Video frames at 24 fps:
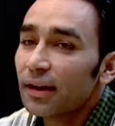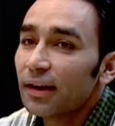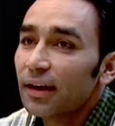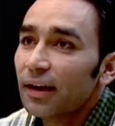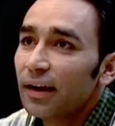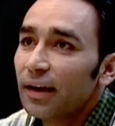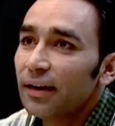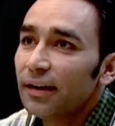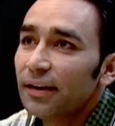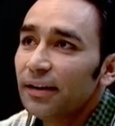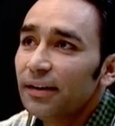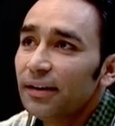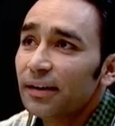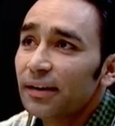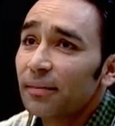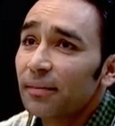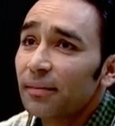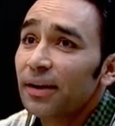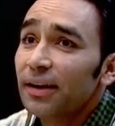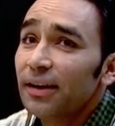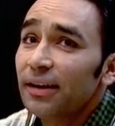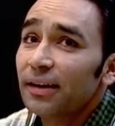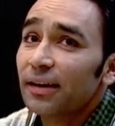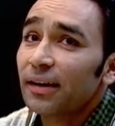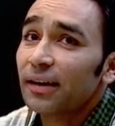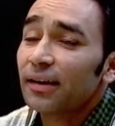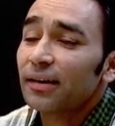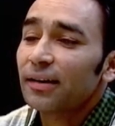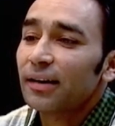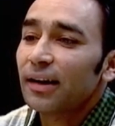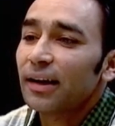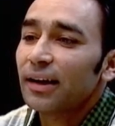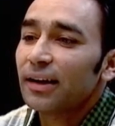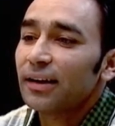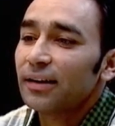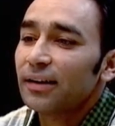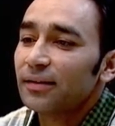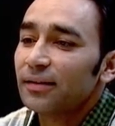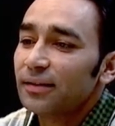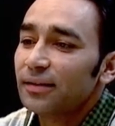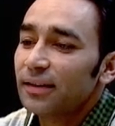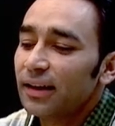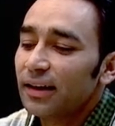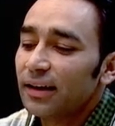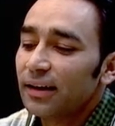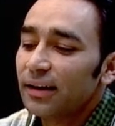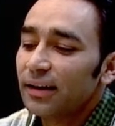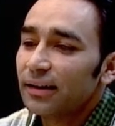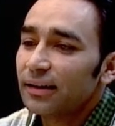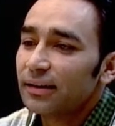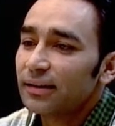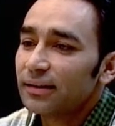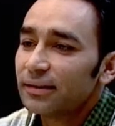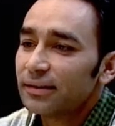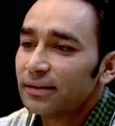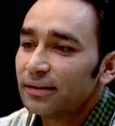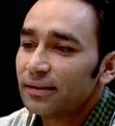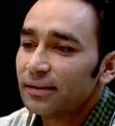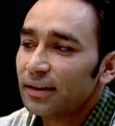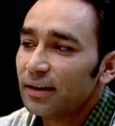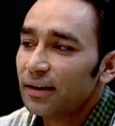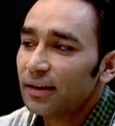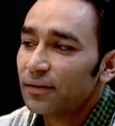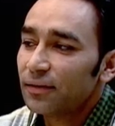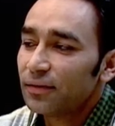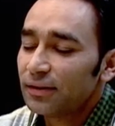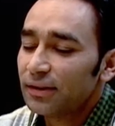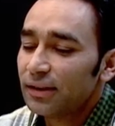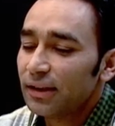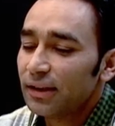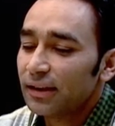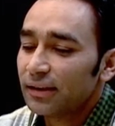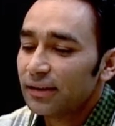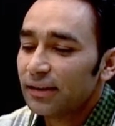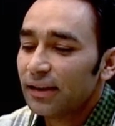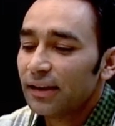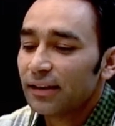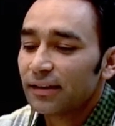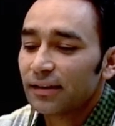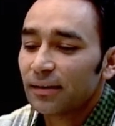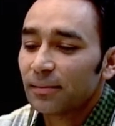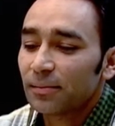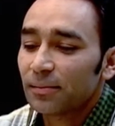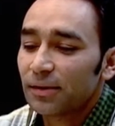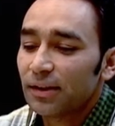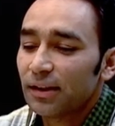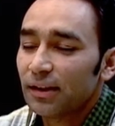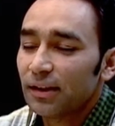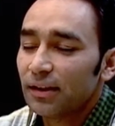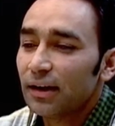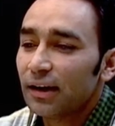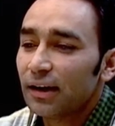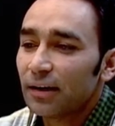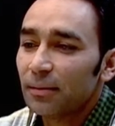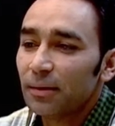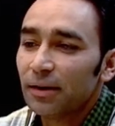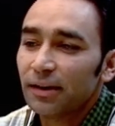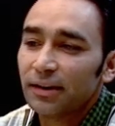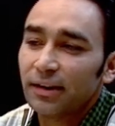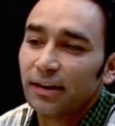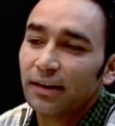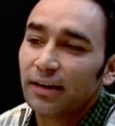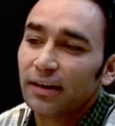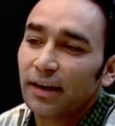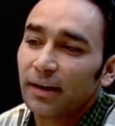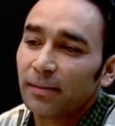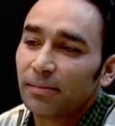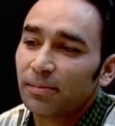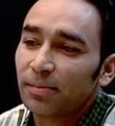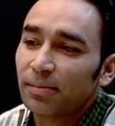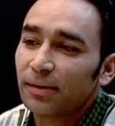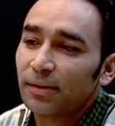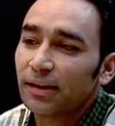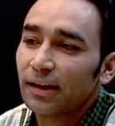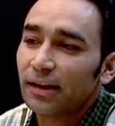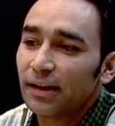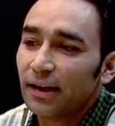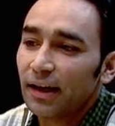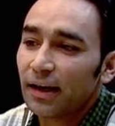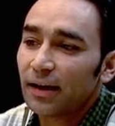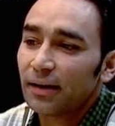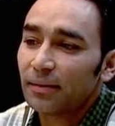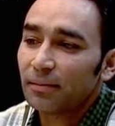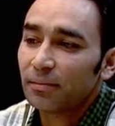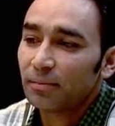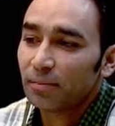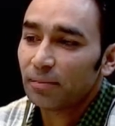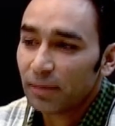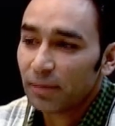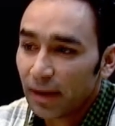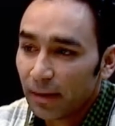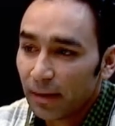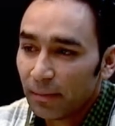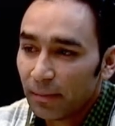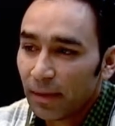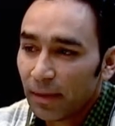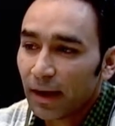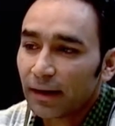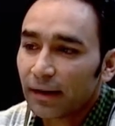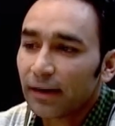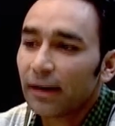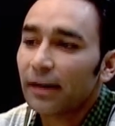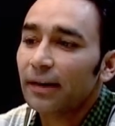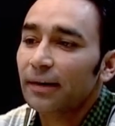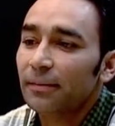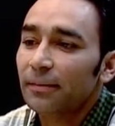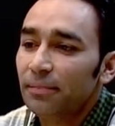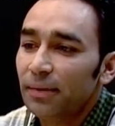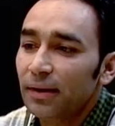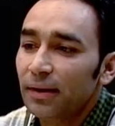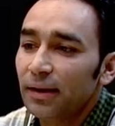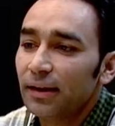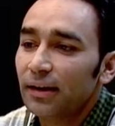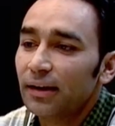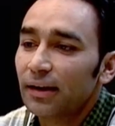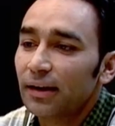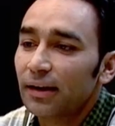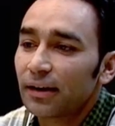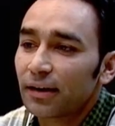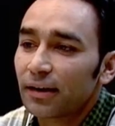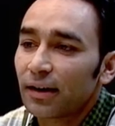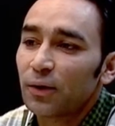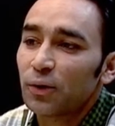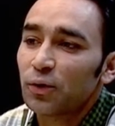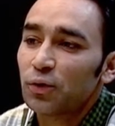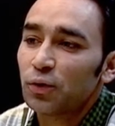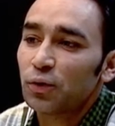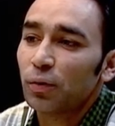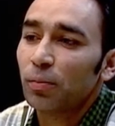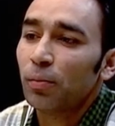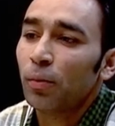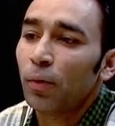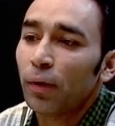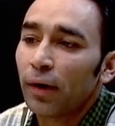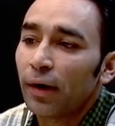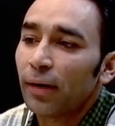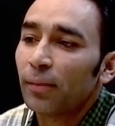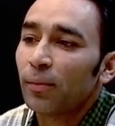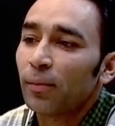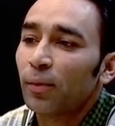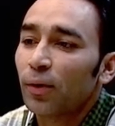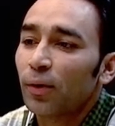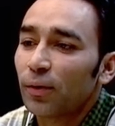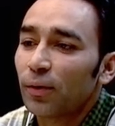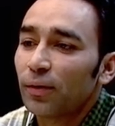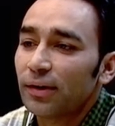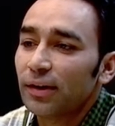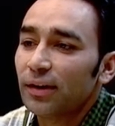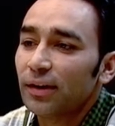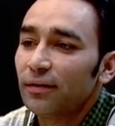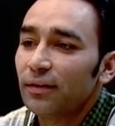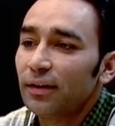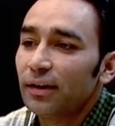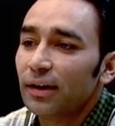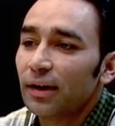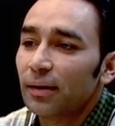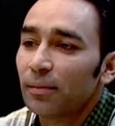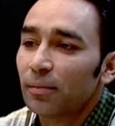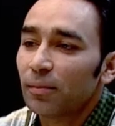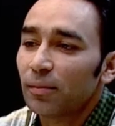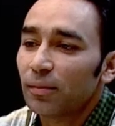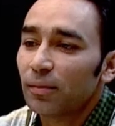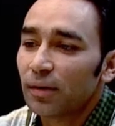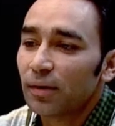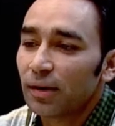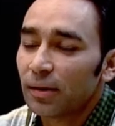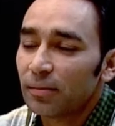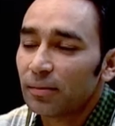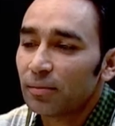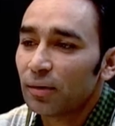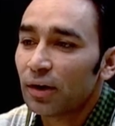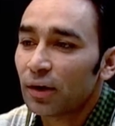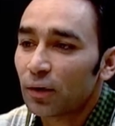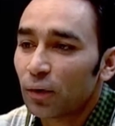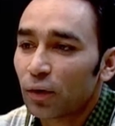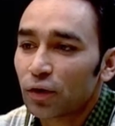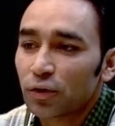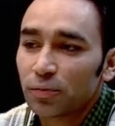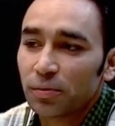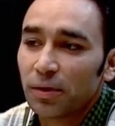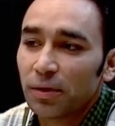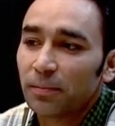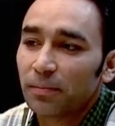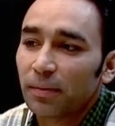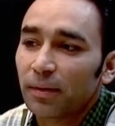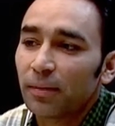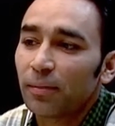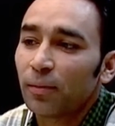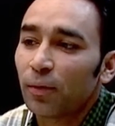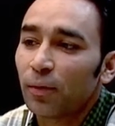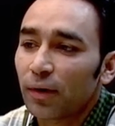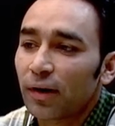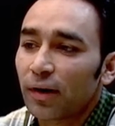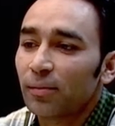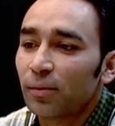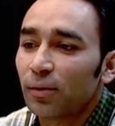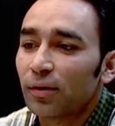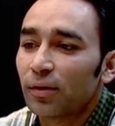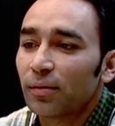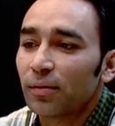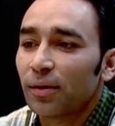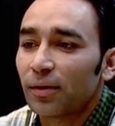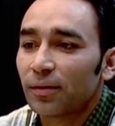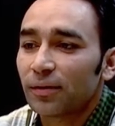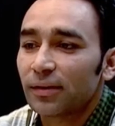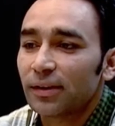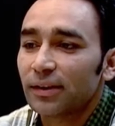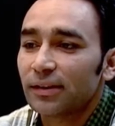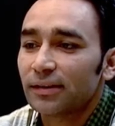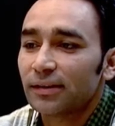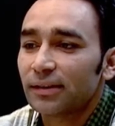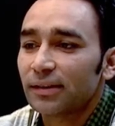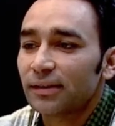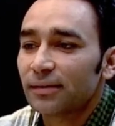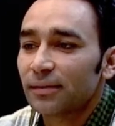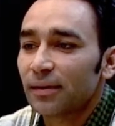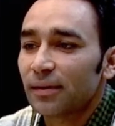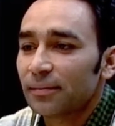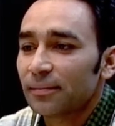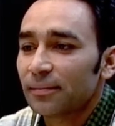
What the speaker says: In India, media, like if there's some little bit thing happen, they make it really big and try to show more and more on TV and encourage people more and more about these things.